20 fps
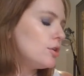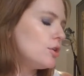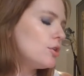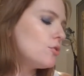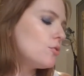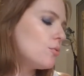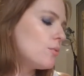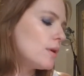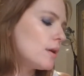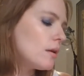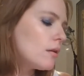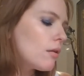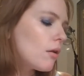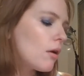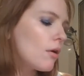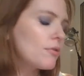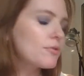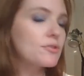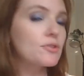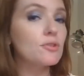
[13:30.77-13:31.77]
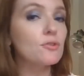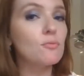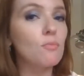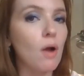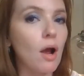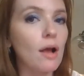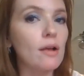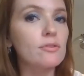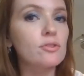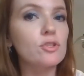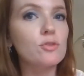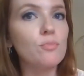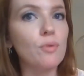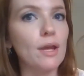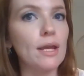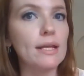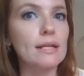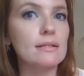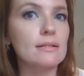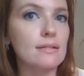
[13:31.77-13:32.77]
You will also want to
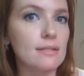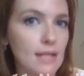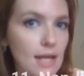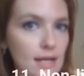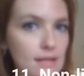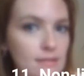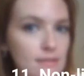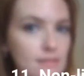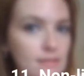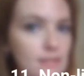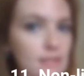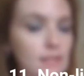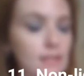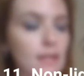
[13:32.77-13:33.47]
bring snacks.